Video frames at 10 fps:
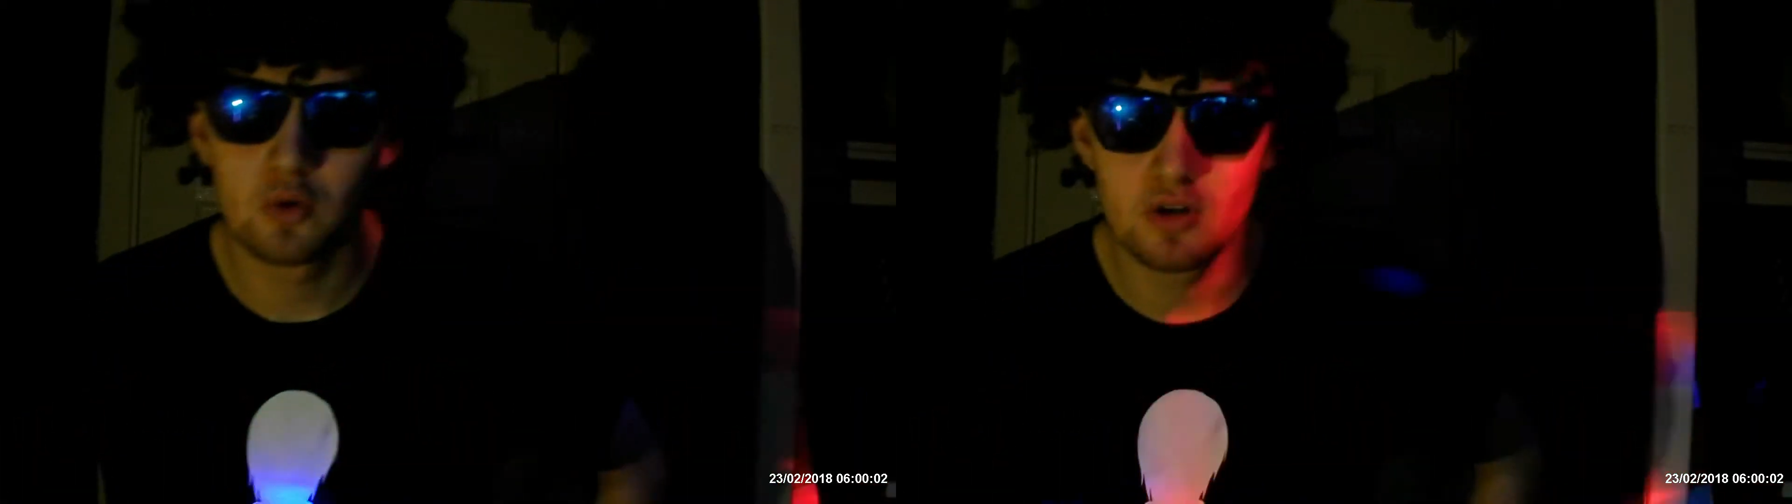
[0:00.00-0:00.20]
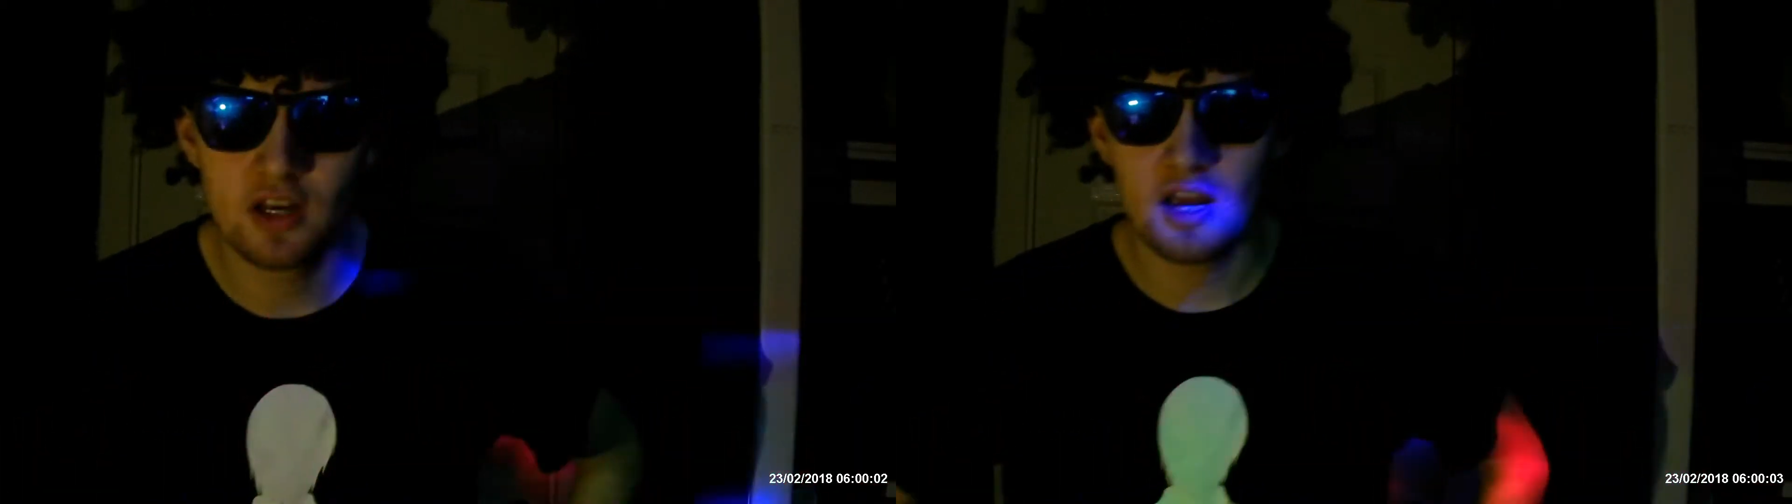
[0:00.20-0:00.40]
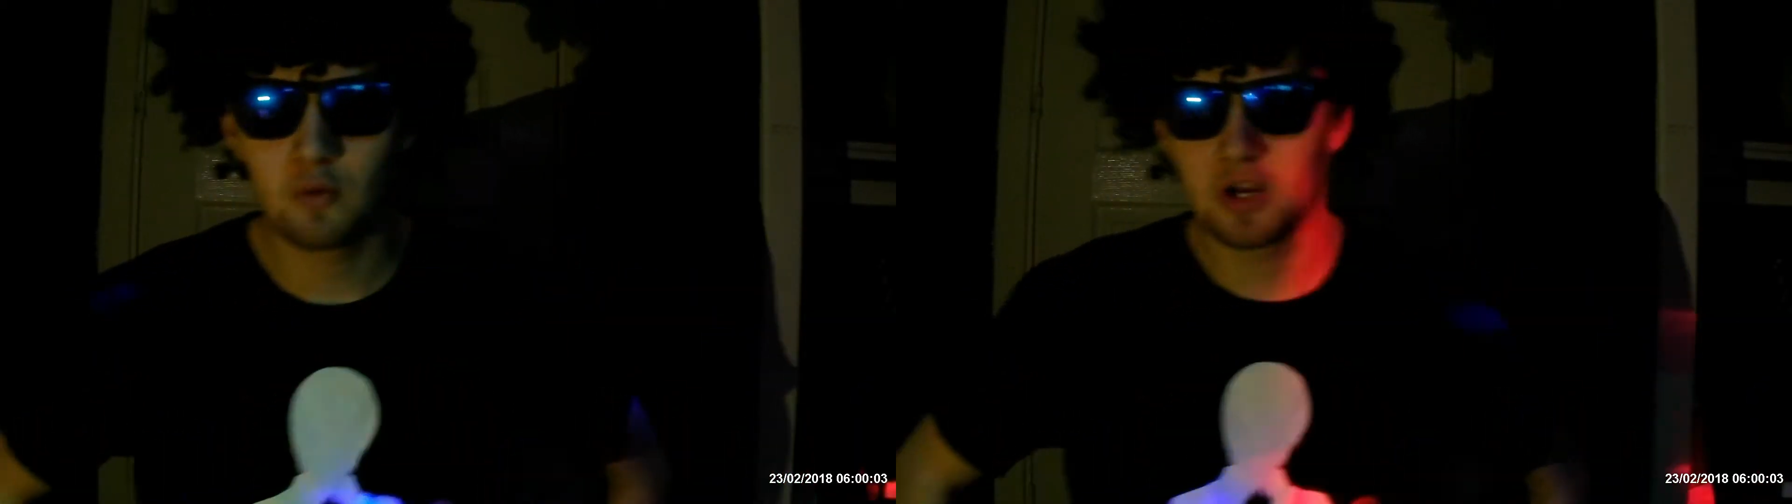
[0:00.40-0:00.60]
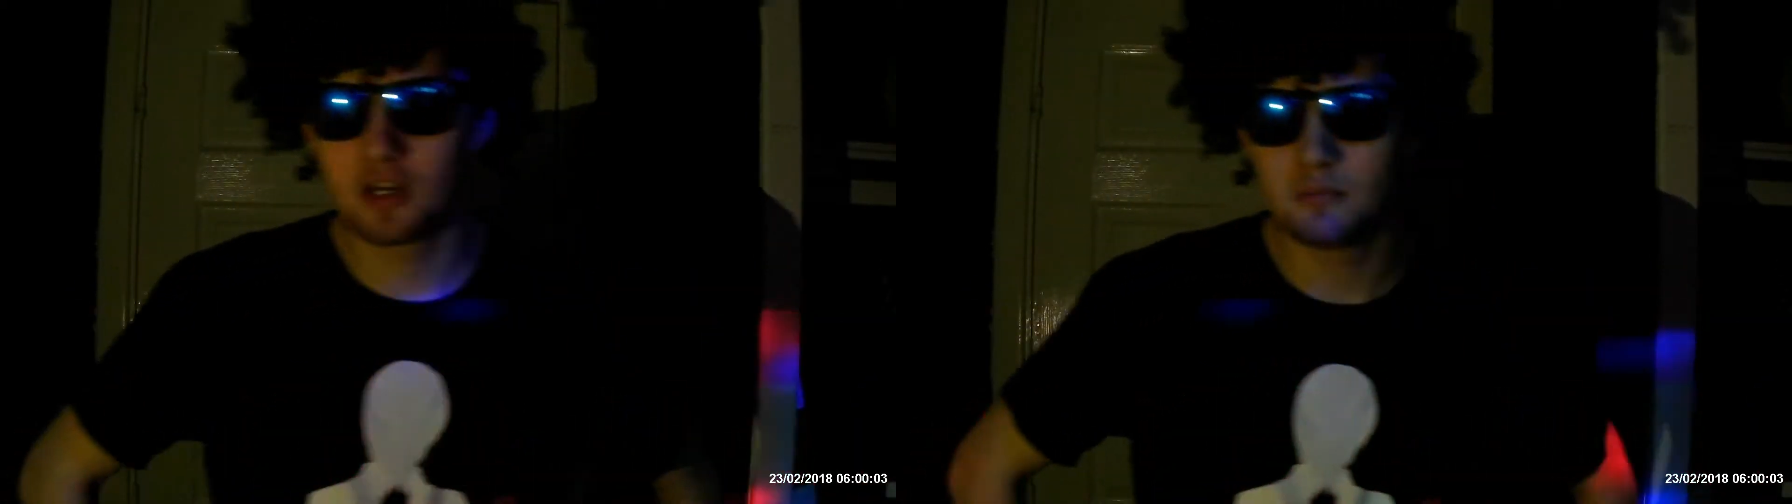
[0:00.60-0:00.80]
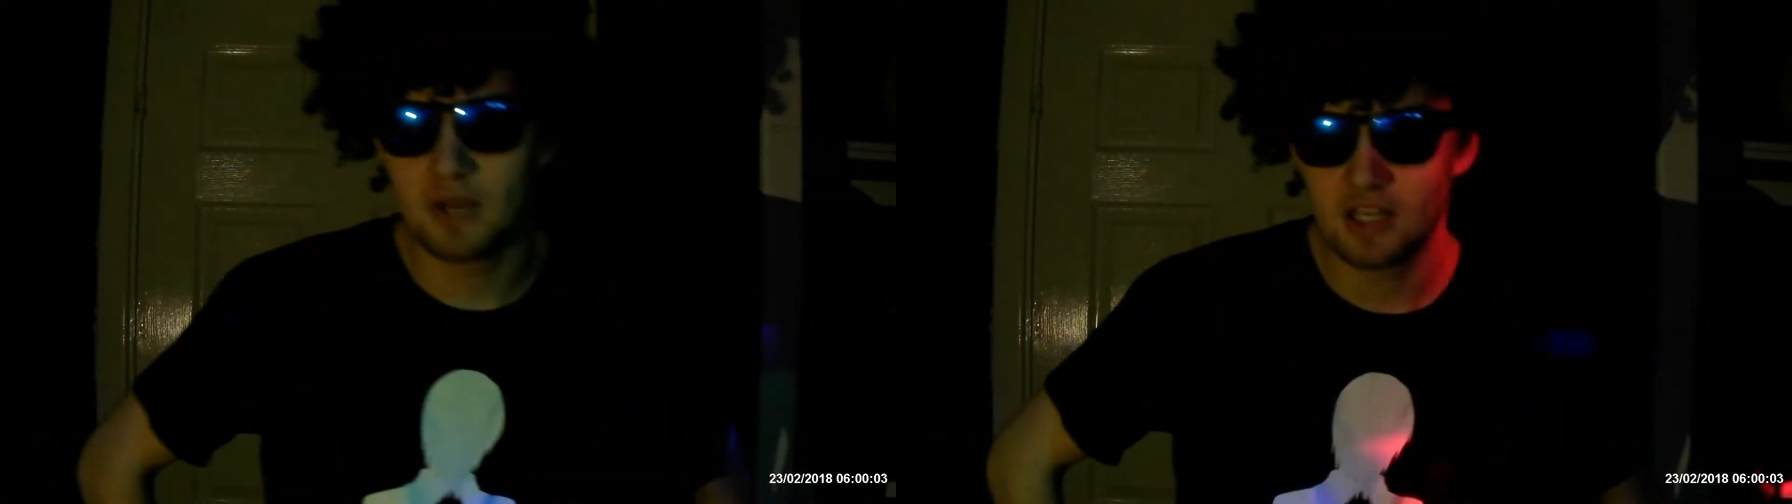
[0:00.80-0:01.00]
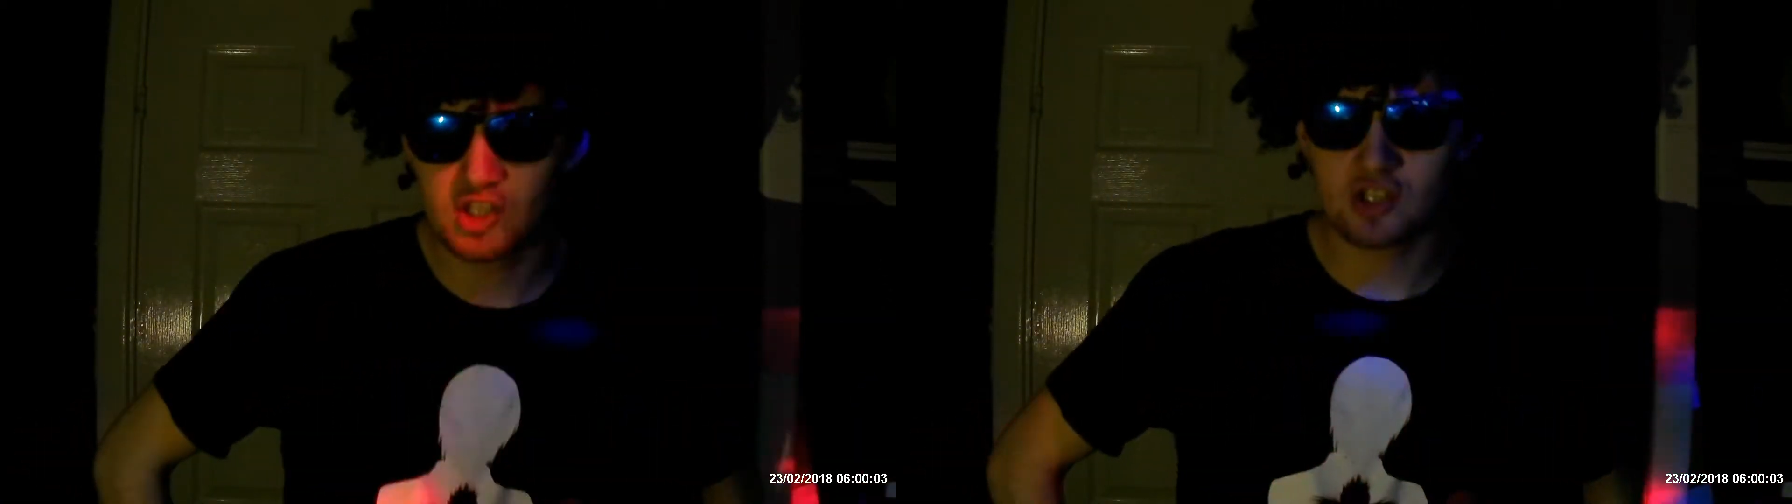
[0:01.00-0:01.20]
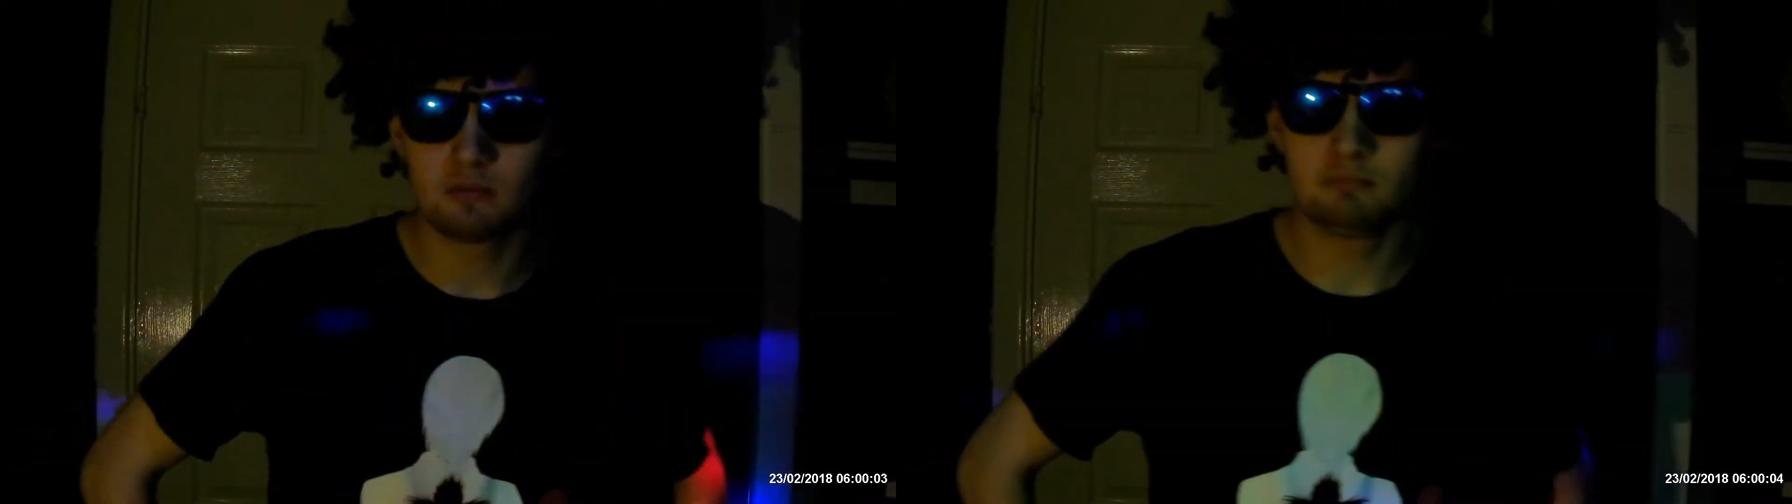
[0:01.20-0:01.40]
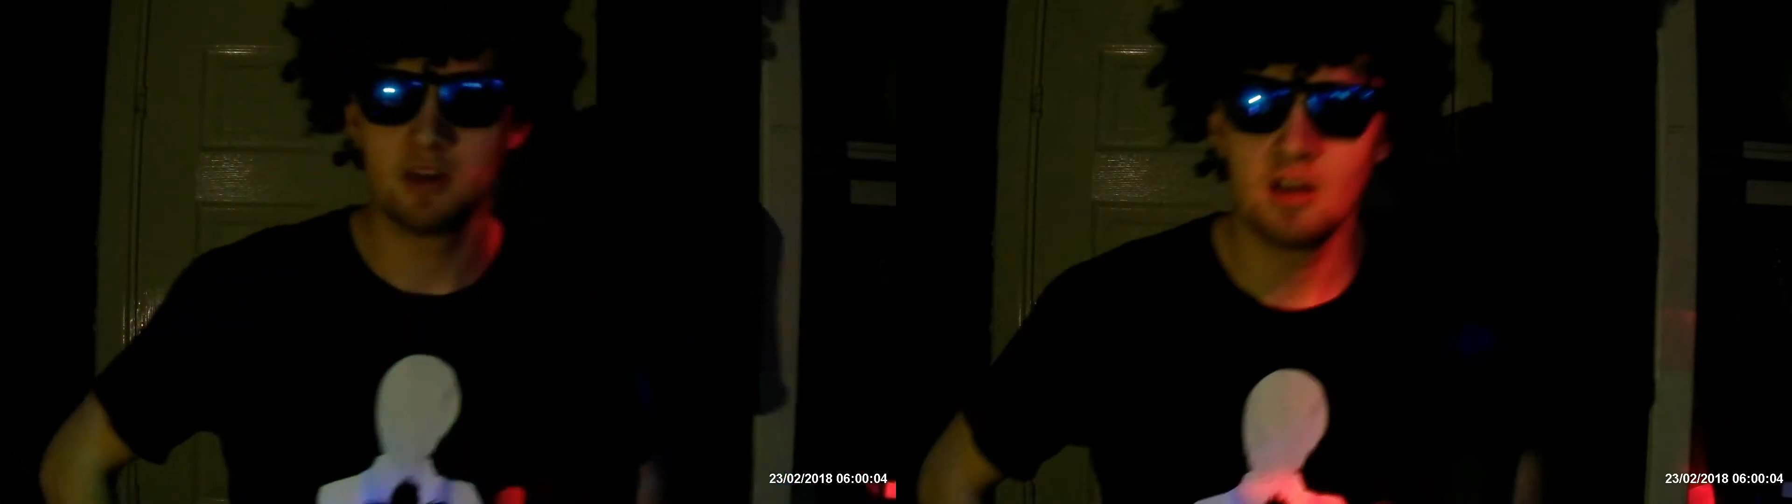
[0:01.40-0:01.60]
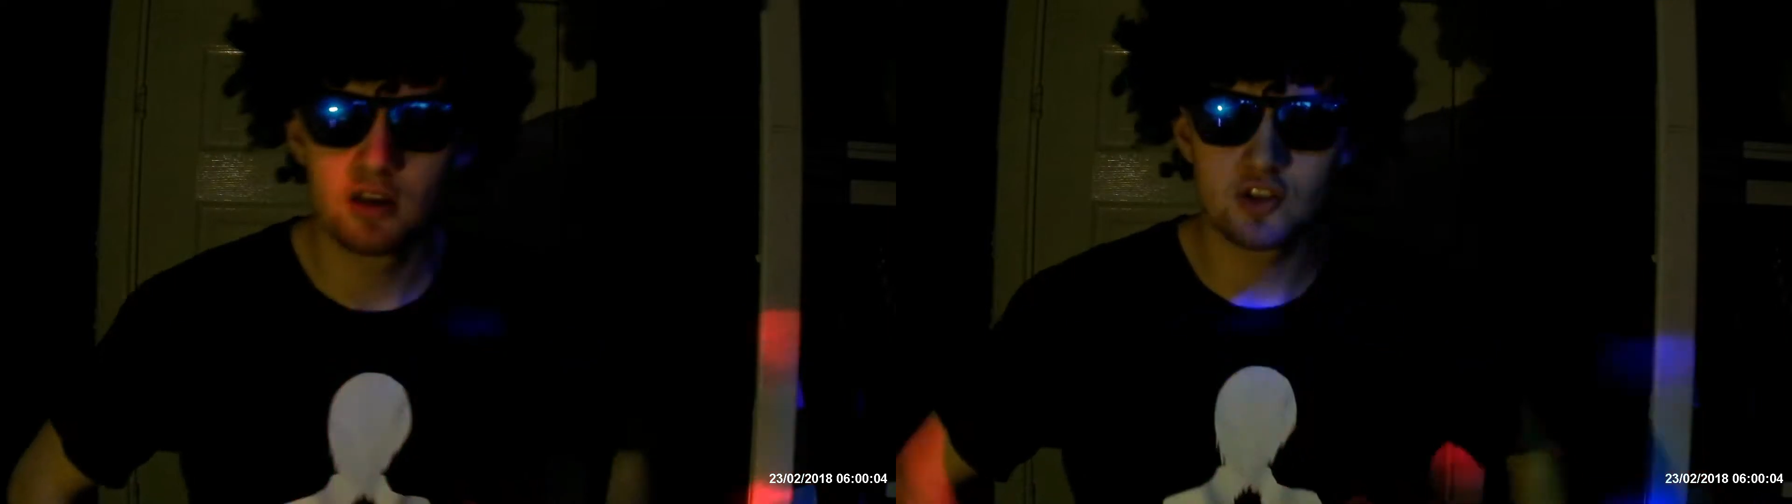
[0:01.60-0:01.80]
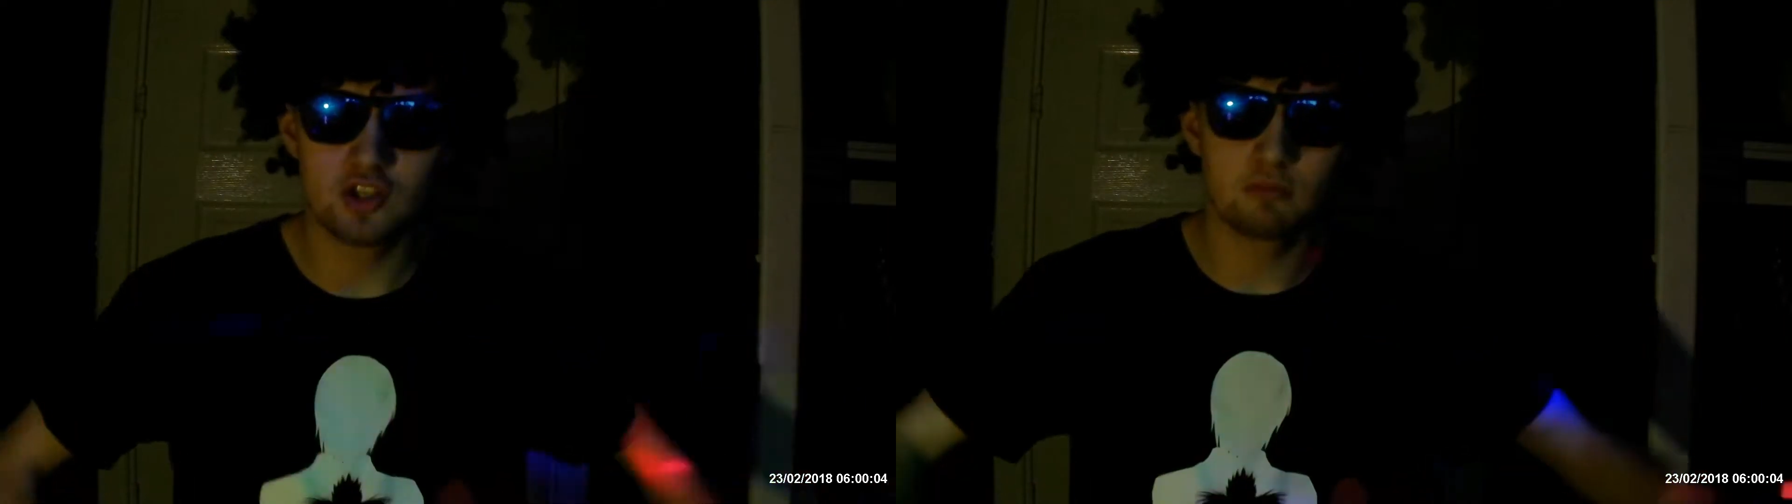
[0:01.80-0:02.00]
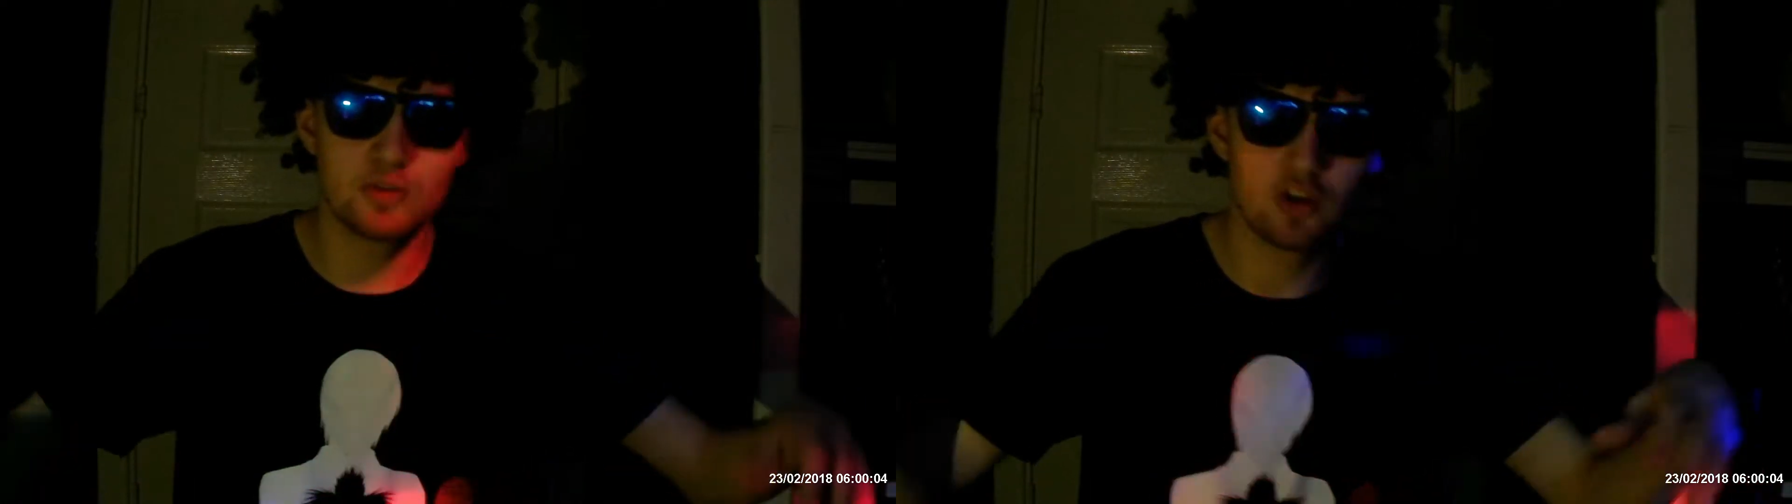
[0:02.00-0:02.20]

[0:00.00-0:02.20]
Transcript: now we're going to make some some good